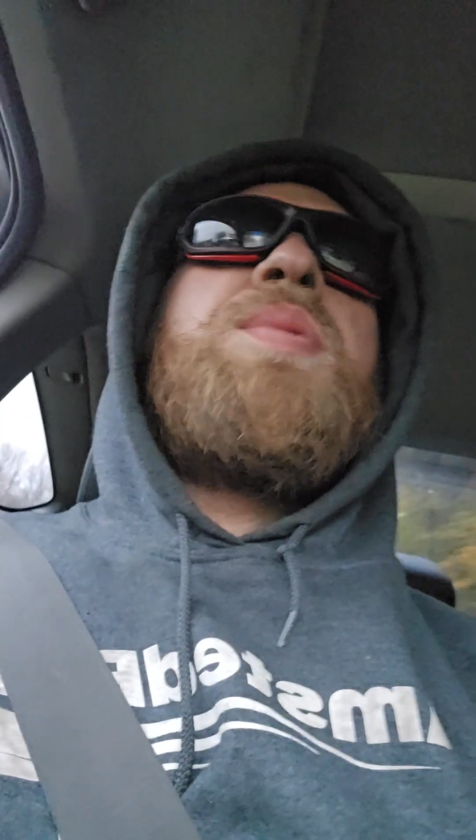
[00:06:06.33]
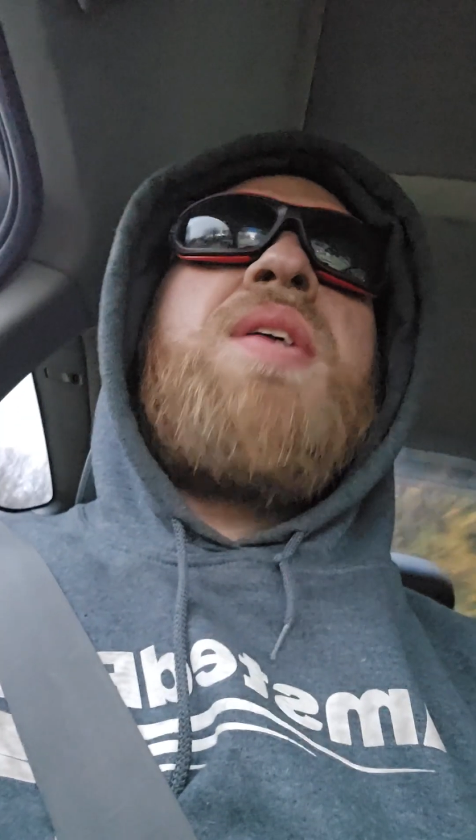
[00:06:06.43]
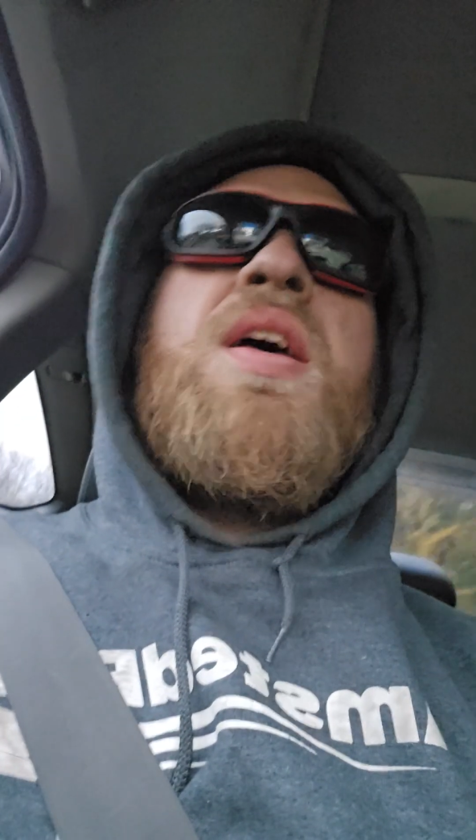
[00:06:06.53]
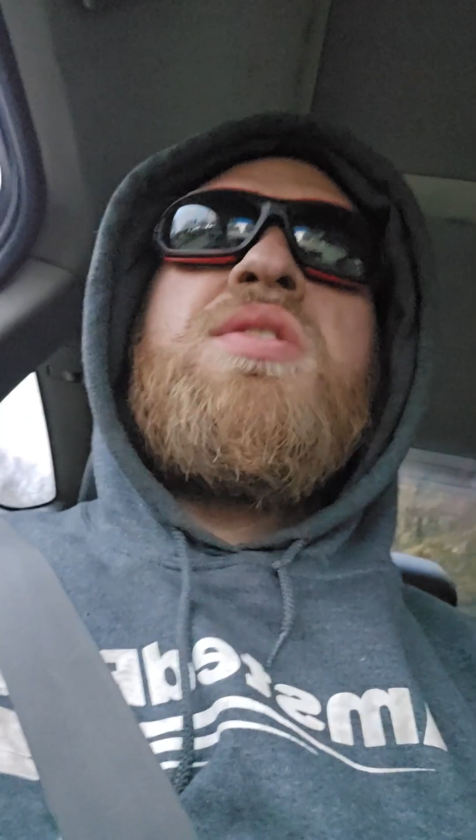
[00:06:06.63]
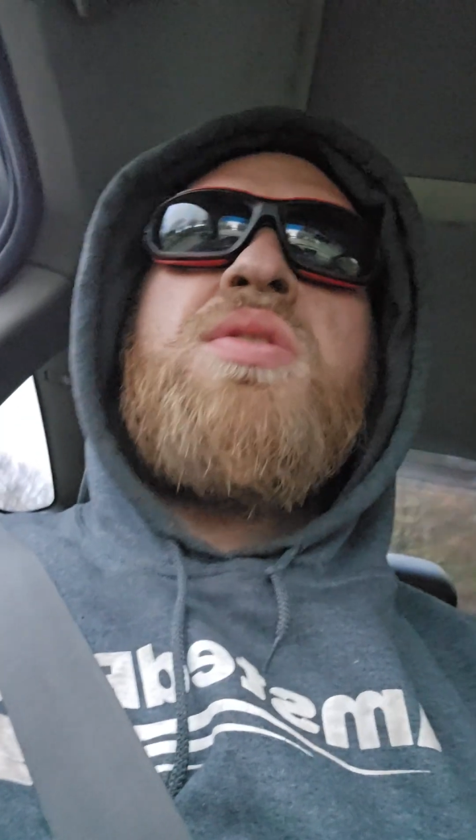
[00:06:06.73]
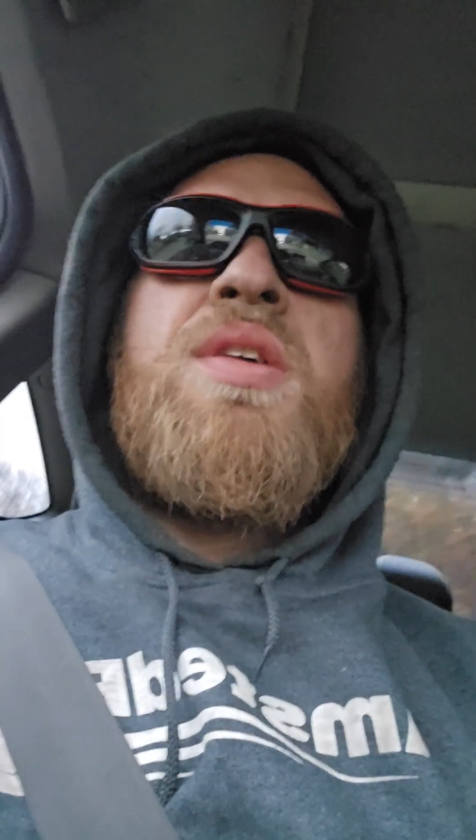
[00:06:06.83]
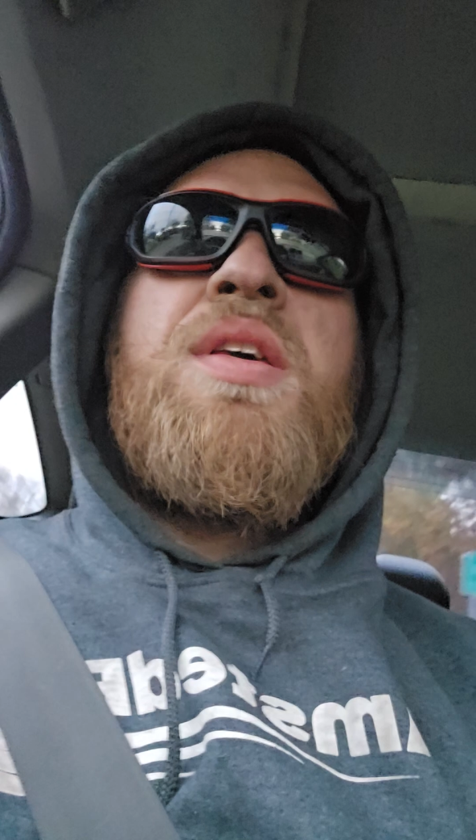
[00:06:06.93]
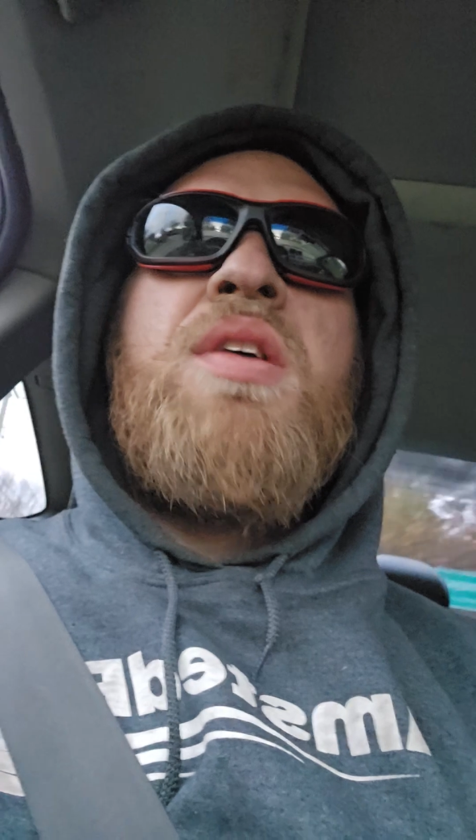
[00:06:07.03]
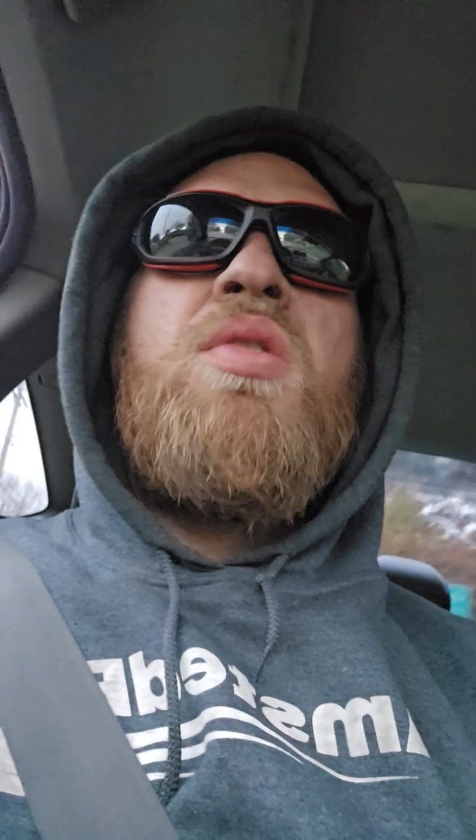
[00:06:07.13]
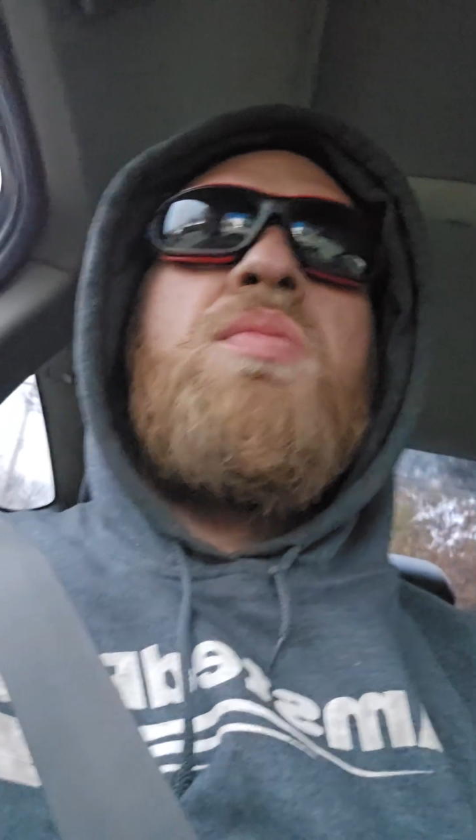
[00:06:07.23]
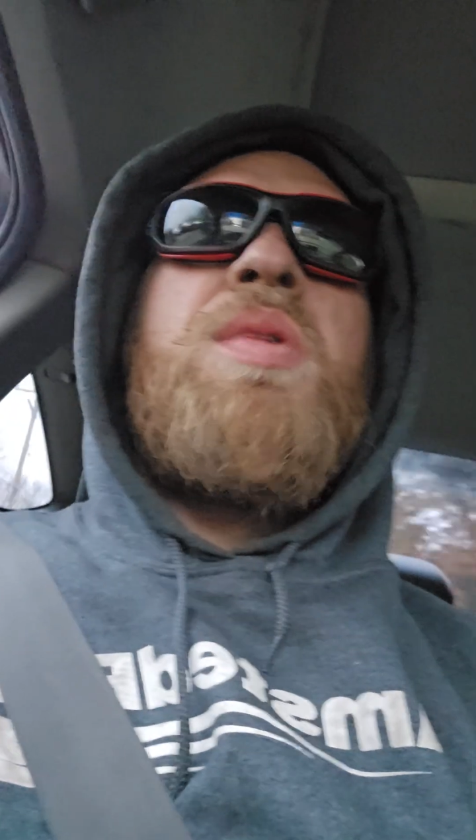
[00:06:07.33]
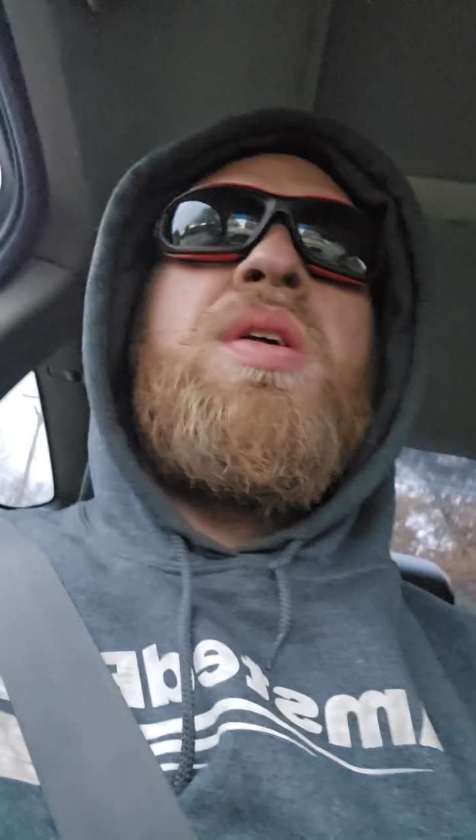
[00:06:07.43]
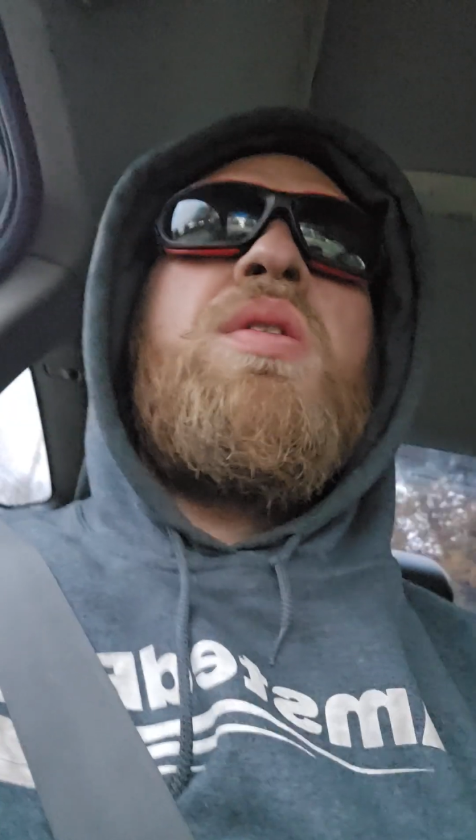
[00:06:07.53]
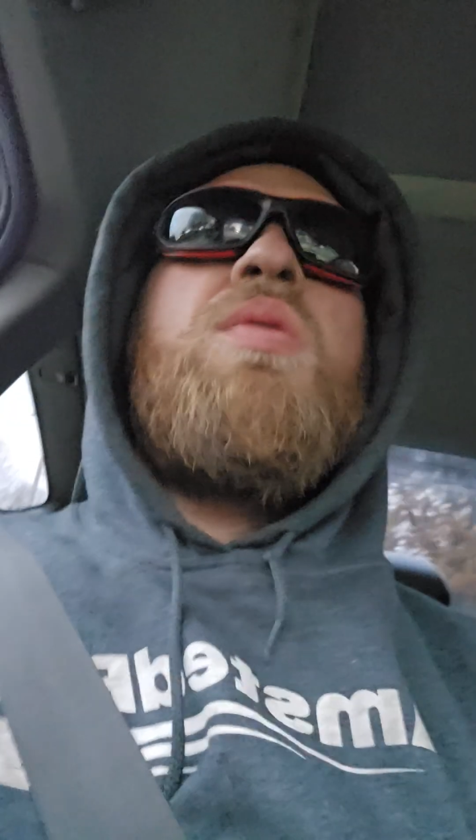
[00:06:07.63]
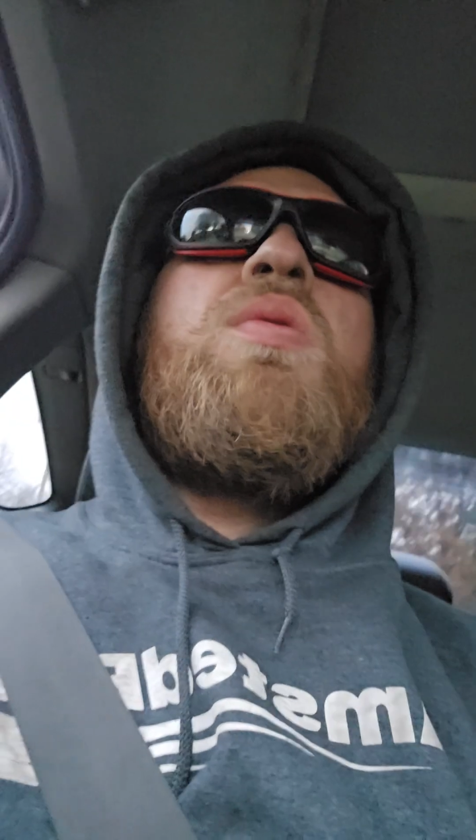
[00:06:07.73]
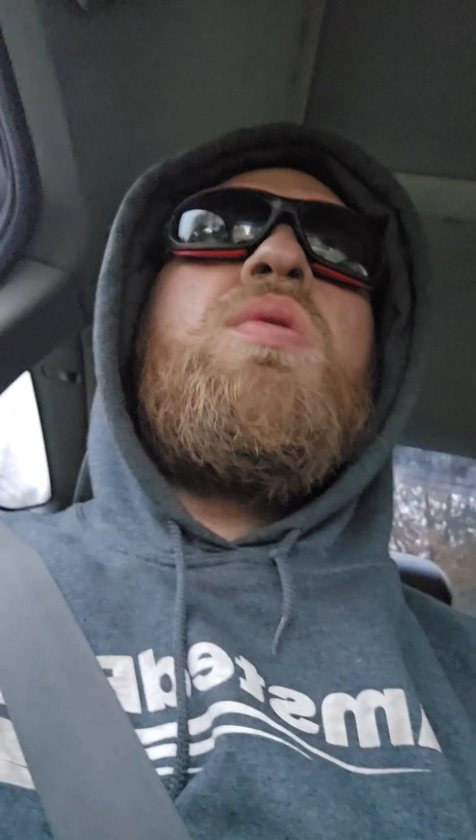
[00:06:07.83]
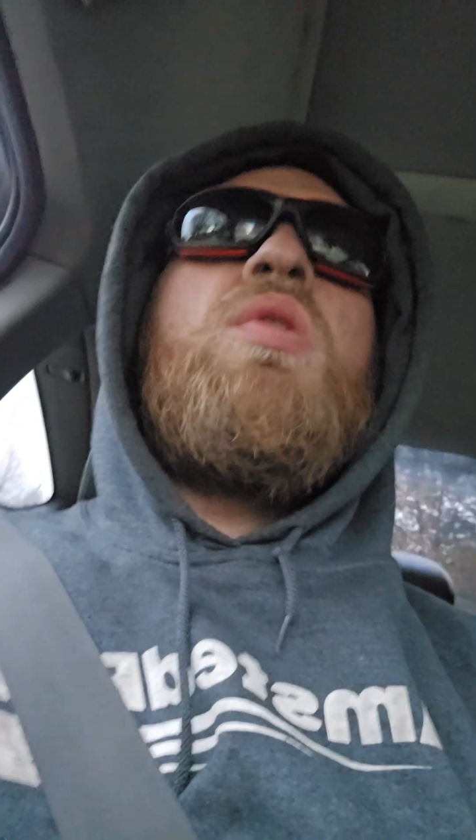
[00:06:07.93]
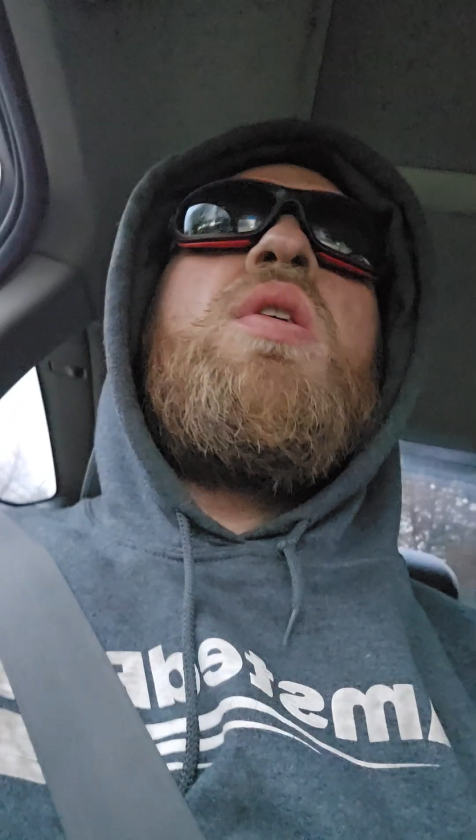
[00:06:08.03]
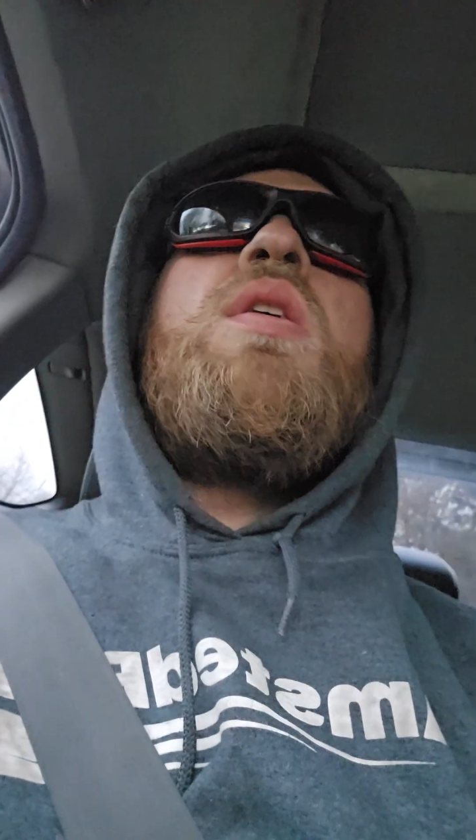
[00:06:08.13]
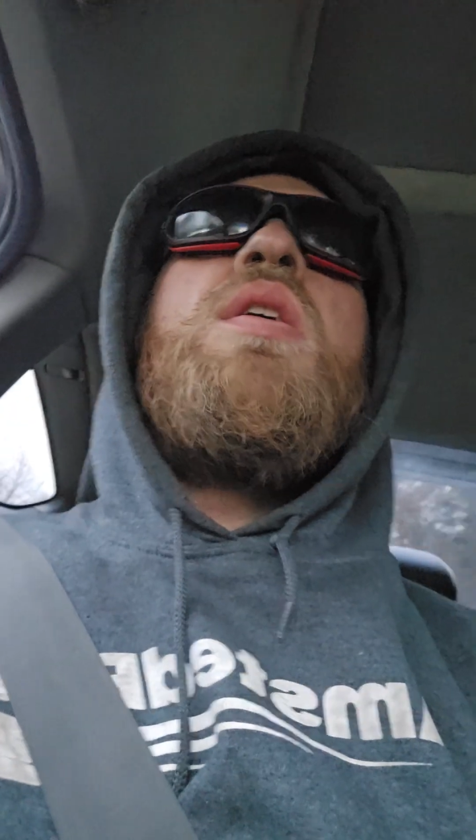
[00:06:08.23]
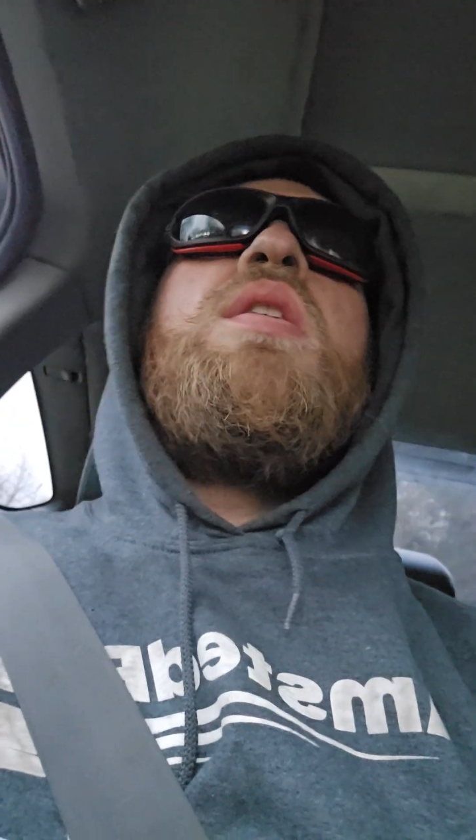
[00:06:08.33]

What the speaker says: potentially kill me, or